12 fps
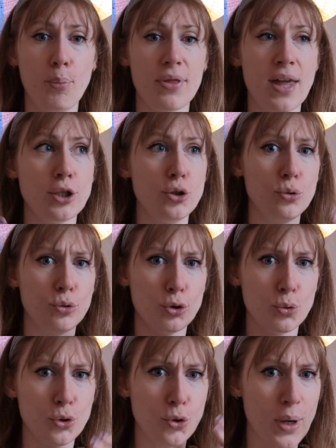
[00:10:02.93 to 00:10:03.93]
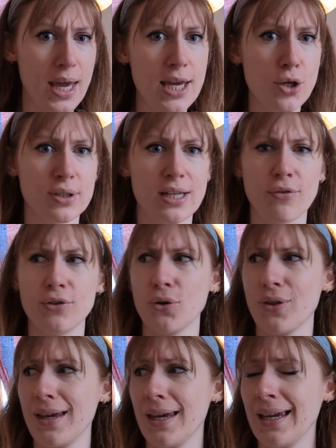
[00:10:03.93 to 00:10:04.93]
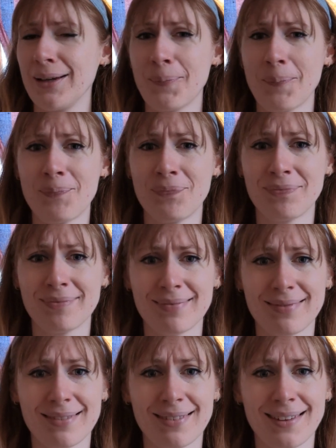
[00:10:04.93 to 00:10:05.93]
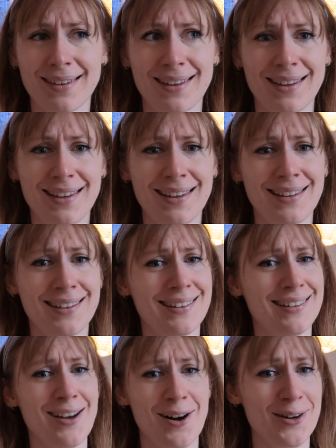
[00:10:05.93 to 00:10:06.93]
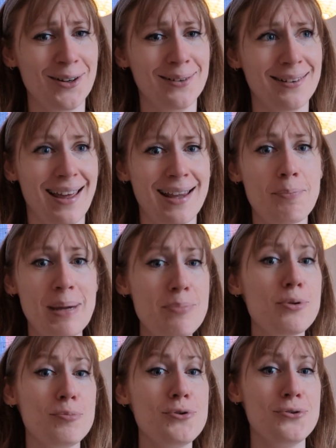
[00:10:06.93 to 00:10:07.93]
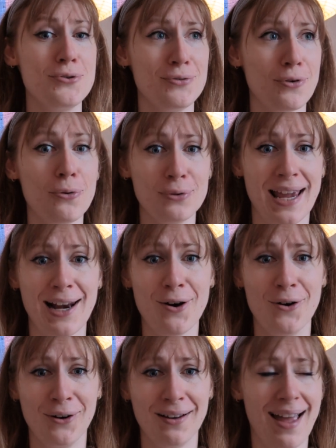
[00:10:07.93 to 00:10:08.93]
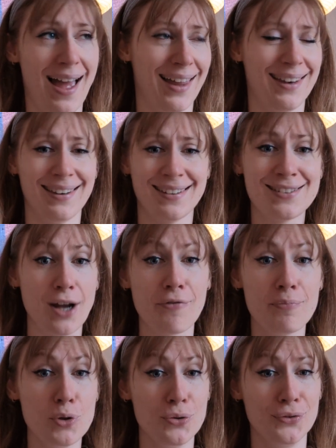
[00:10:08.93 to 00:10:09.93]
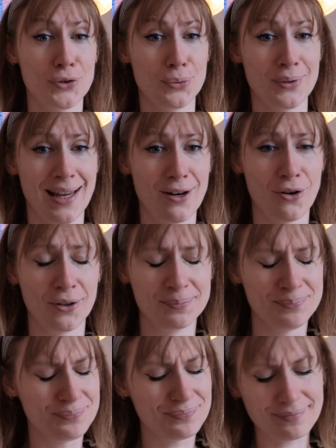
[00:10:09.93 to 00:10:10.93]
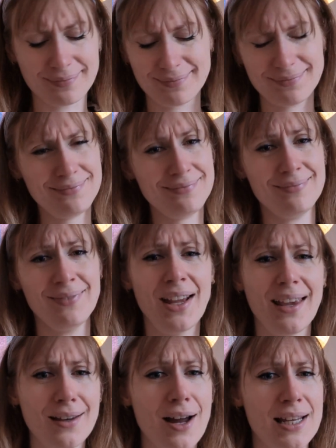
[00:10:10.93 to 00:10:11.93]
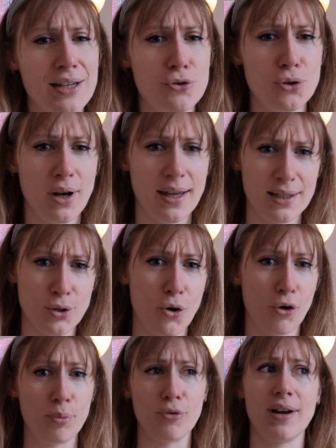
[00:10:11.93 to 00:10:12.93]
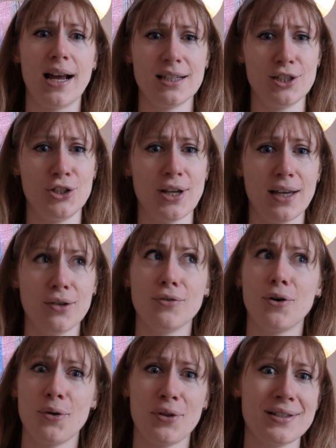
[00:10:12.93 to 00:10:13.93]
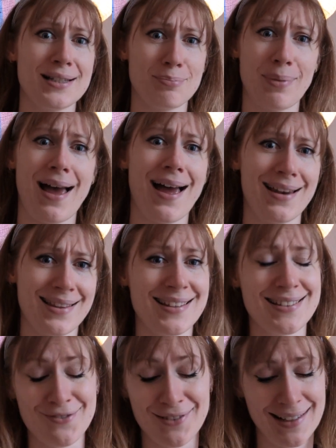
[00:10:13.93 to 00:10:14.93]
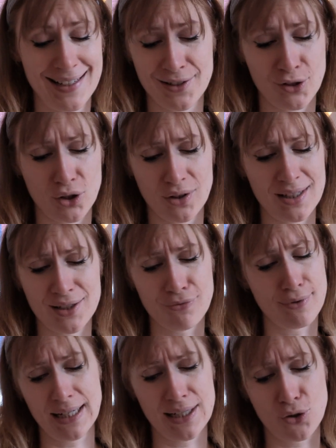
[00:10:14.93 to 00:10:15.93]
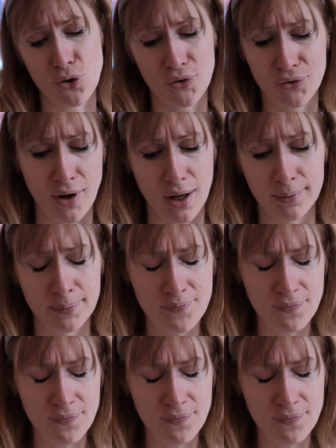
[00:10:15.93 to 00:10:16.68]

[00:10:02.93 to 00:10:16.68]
But then you hear yourself and you're thinking, no, like people move all day long and stuff moves all day long. It kind of gives you like this horrible reality check of, oh, this is bad. This really isn't good. This really is not fun.